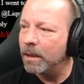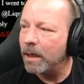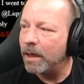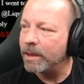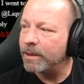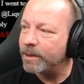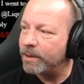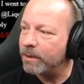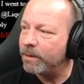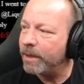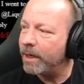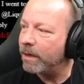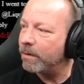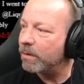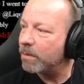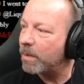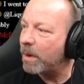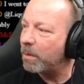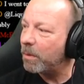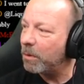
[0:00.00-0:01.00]
I still can't
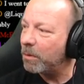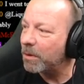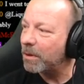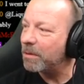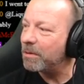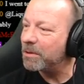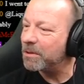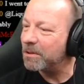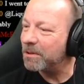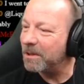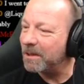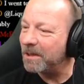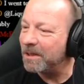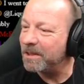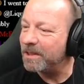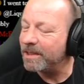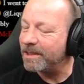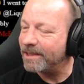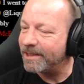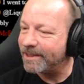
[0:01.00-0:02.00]
remember what I was going to
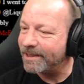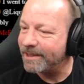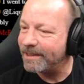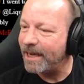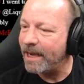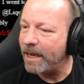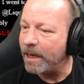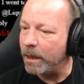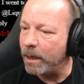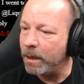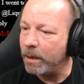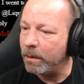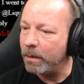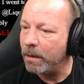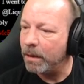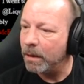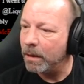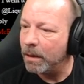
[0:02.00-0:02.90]
say